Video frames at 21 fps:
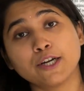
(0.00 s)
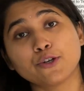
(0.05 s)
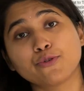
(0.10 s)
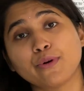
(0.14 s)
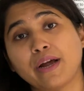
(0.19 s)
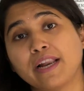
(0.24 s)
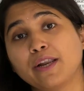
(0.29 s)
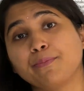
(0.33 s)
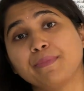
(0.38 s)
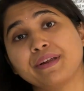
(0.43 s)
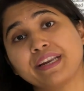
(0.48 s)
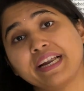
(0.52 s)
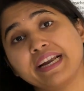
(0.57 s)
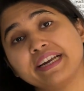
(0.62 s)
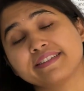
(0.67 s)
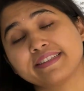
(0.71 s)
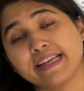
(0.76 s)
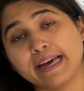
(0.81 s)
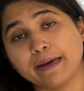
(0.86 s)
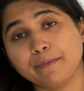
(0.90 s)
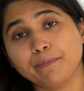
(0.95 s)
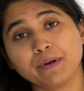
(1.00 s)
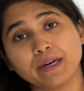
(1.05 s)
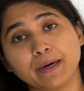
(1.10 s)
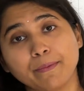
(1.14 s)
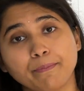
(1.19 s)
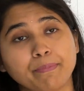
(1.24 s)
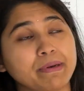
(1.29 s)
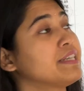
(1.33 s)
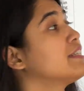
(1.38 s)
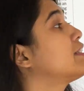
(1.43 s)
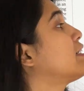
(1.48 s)
to eliminate them
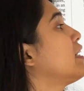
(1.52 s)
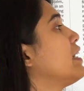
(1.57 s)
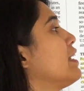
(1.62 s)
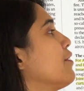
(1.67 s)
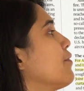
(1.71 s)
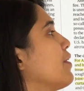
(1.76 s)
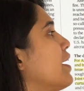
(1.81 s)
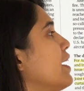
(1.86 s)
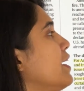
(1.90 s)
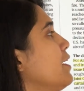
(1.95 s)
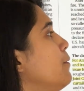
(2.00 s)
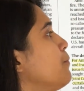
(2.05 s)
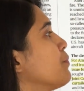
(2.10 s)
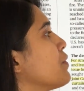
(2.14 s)
completely, right?